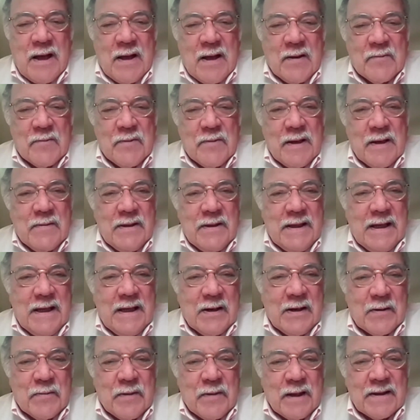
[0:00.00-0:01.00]
maybe hear
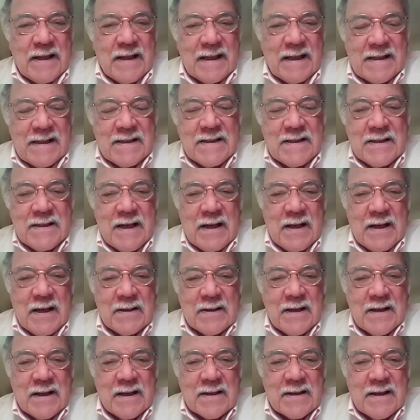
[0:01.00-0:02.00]
about
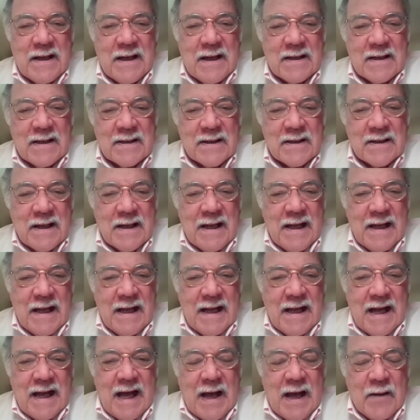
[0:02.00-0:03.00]
that
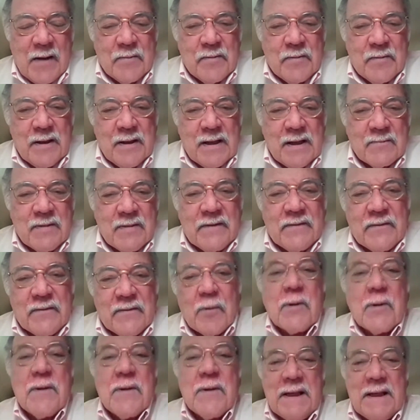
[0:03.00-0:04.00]

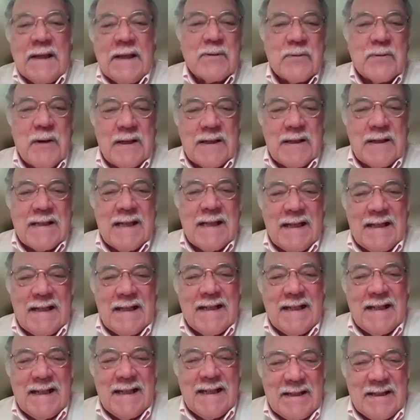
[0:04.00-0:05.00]
before they get
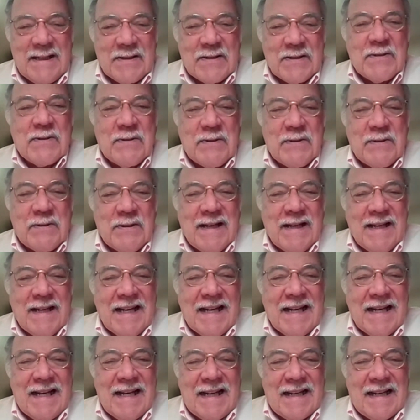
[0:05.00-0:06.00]
translated into
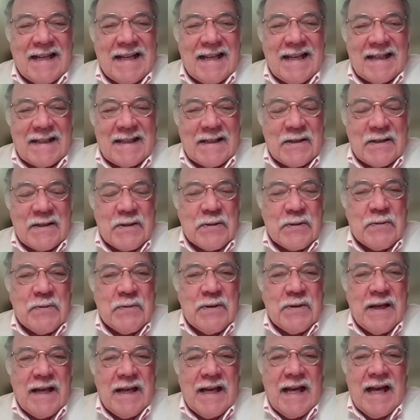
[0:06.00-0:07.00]
English.
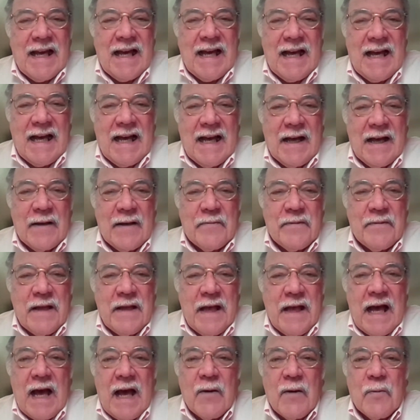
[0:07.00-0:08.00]

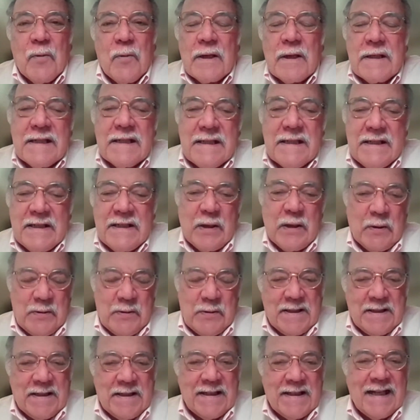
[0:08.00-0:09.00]
I want to
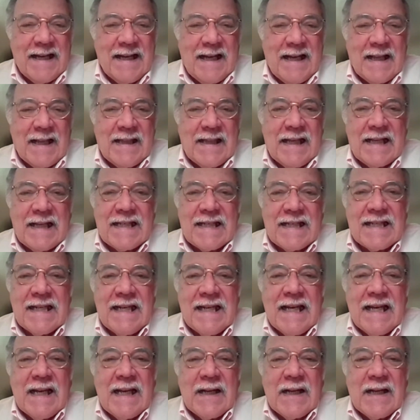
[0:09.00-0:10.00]
note that
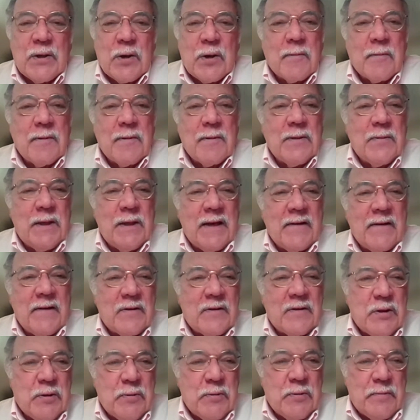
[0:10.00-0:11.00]
normally we have
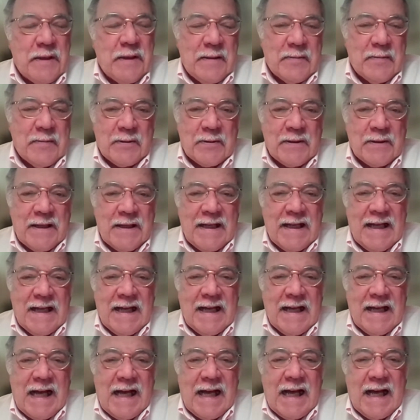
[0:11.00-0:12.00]
two people
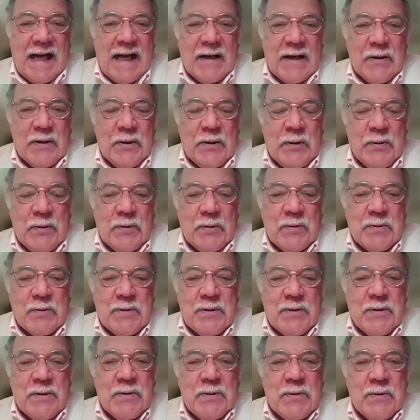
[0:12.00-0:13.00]
who
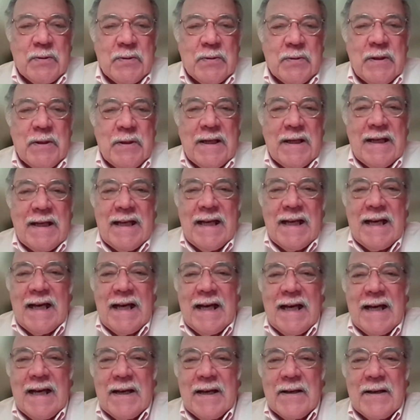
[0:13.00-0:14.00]
do
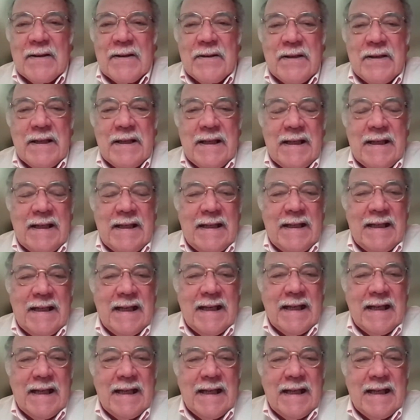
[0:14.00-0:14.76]
the